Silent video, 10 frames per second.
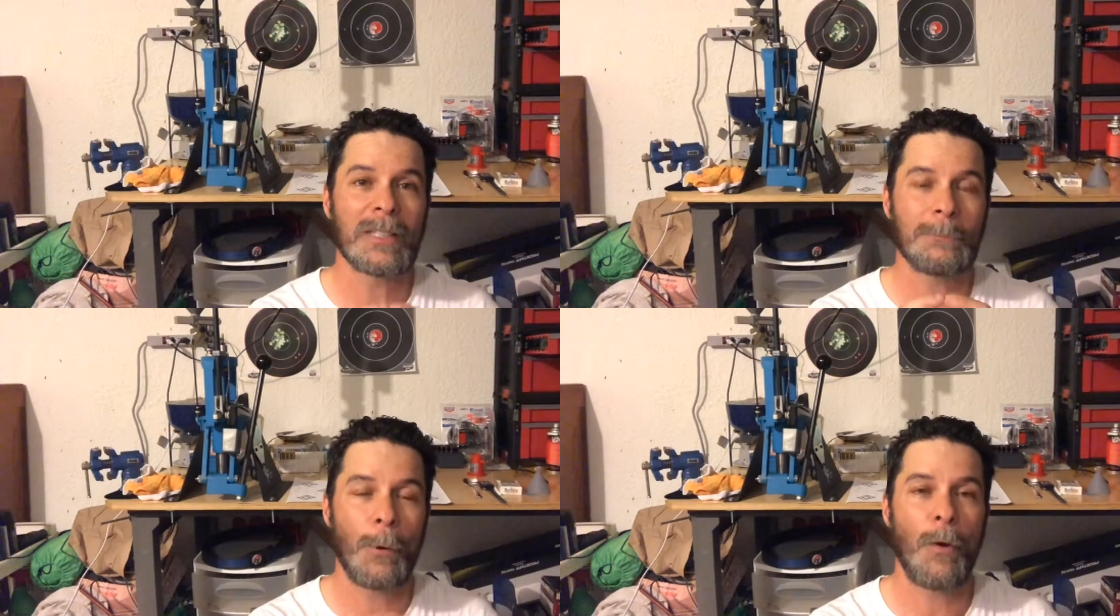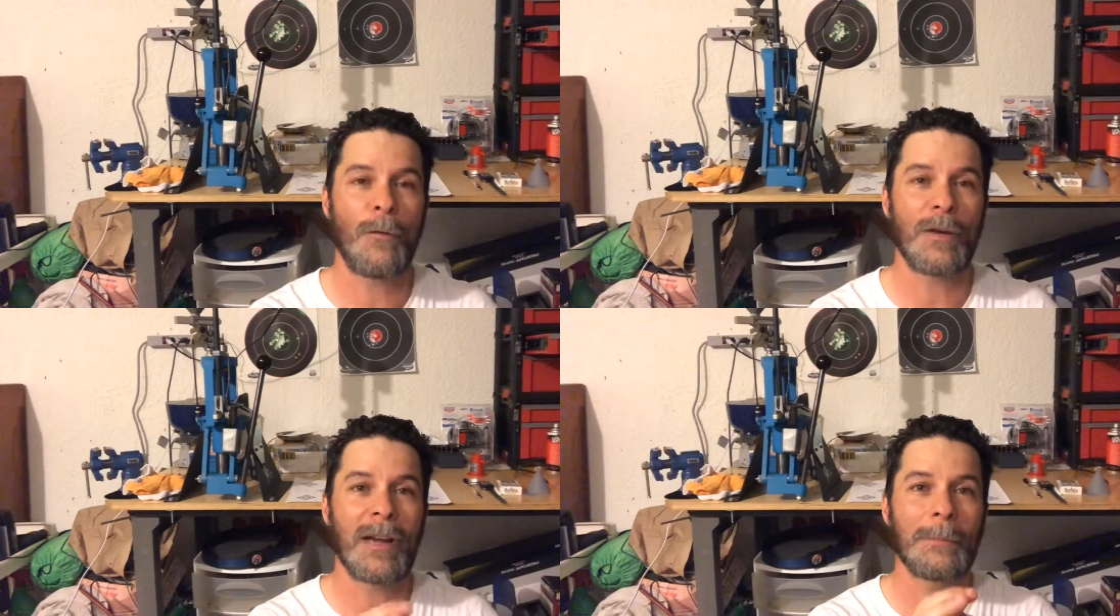is
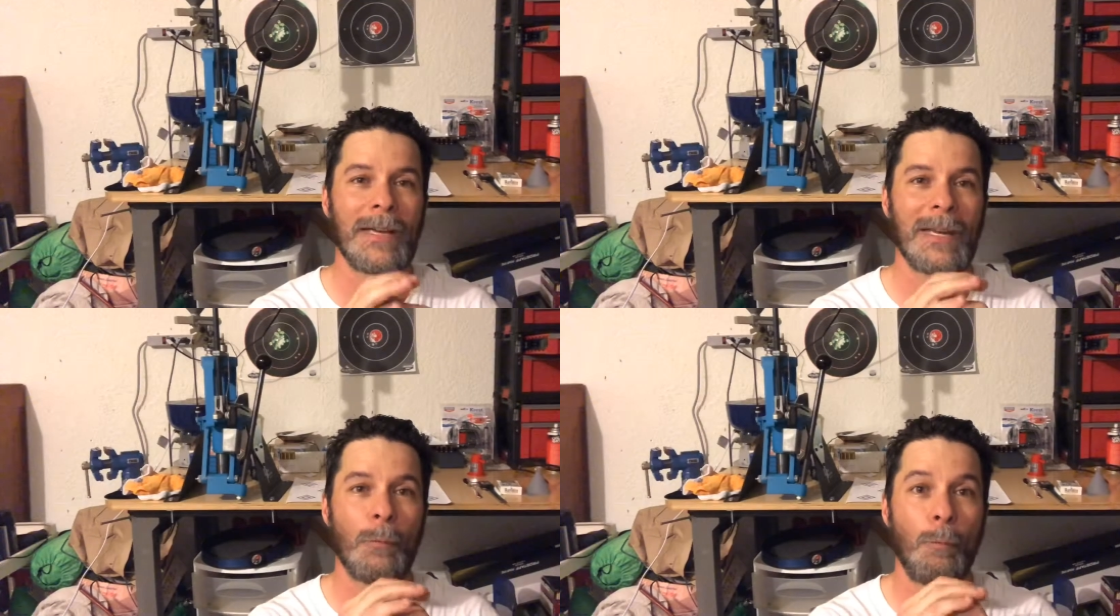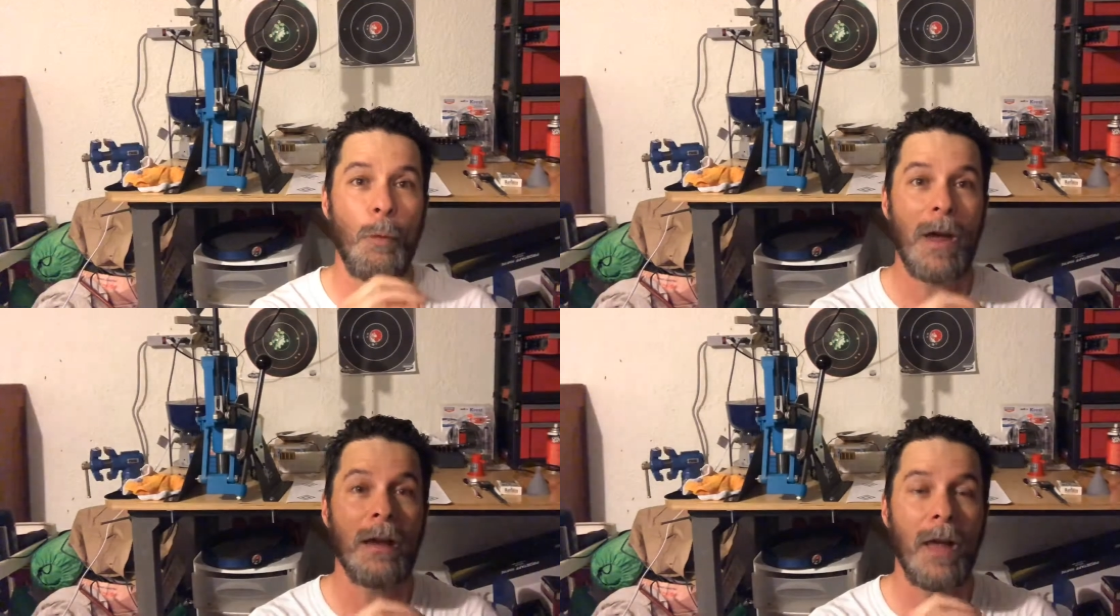perfect and I'm getting
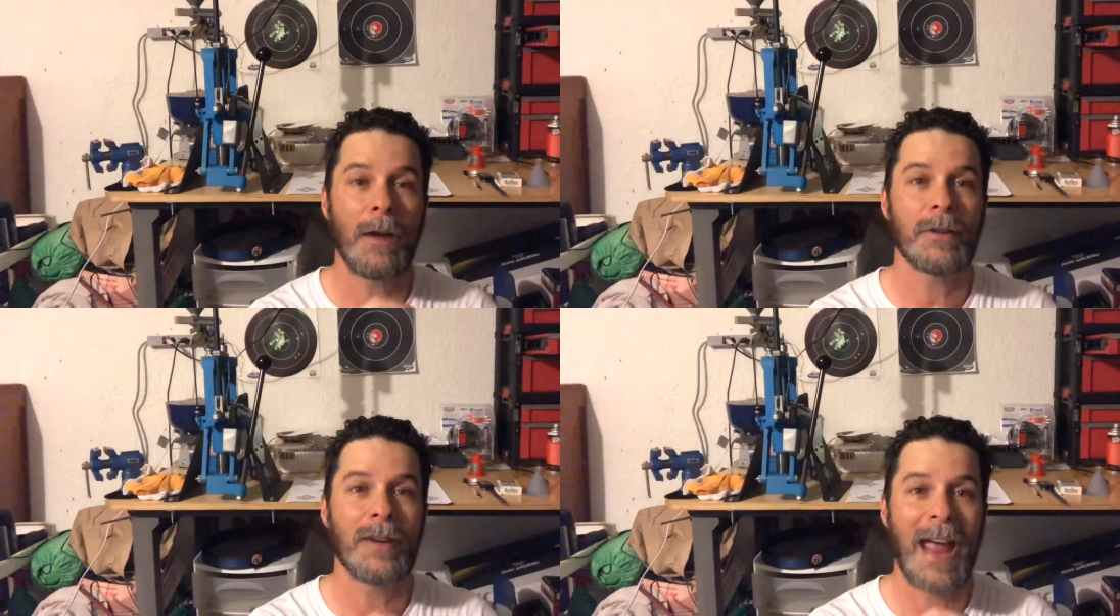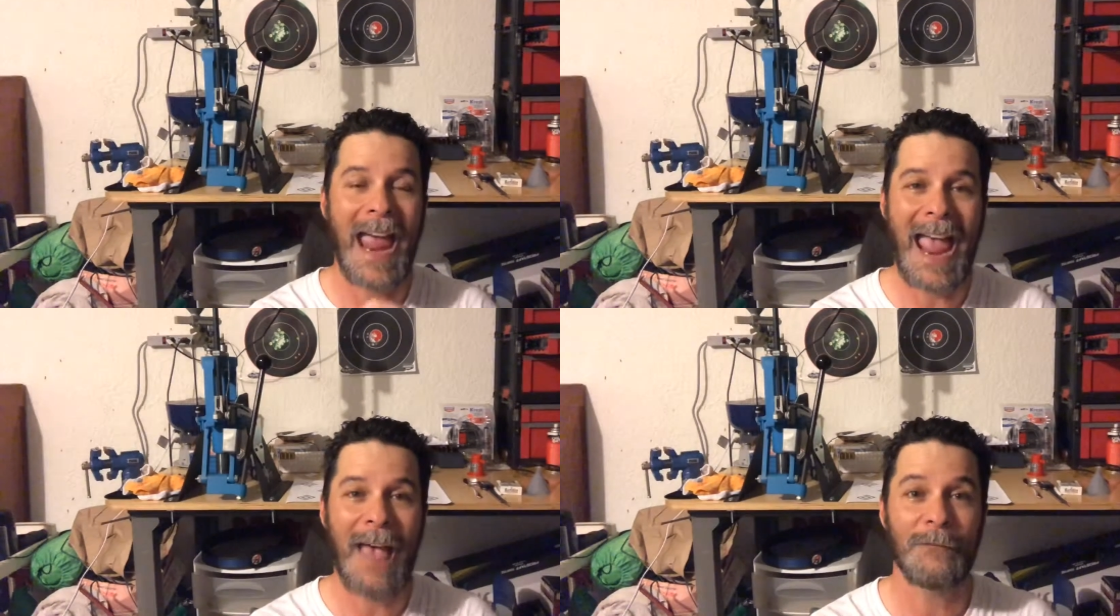well under a
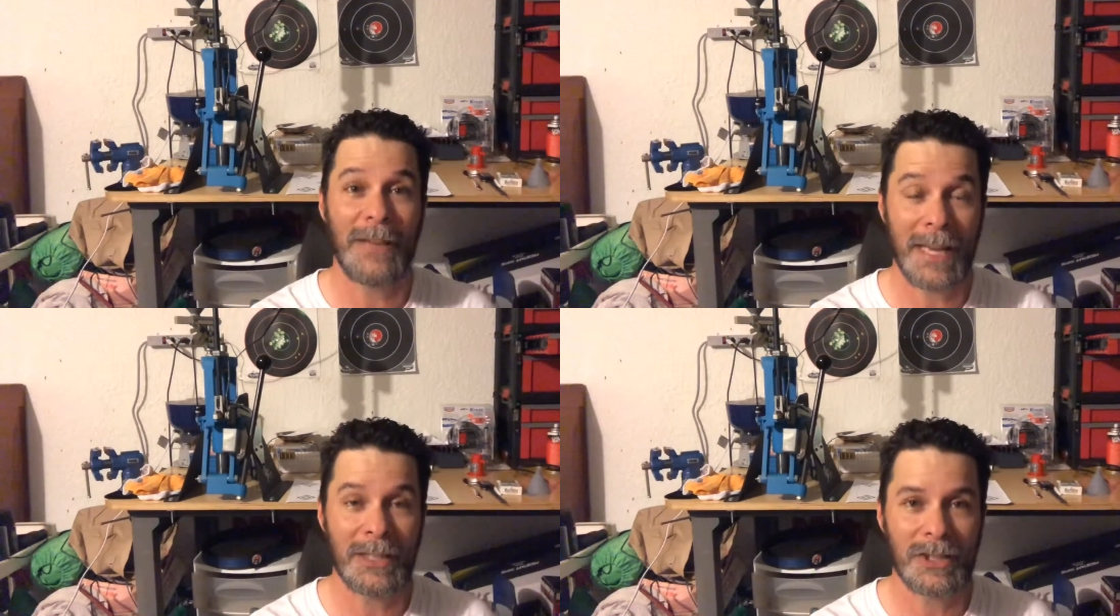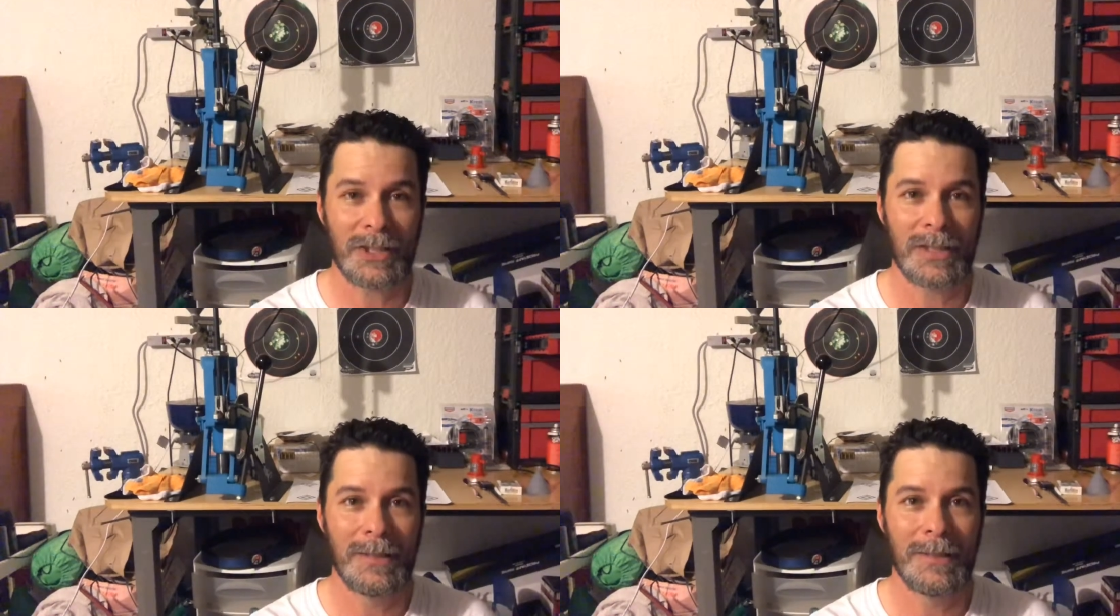half an inch,